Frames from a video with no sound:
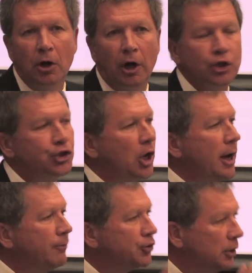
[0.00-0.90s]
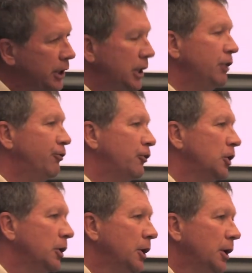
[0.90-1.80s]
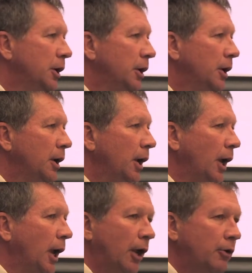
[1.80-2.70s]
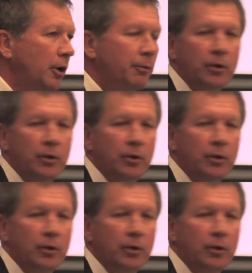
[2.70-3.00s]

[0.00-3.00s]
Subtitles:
our jobs leave, and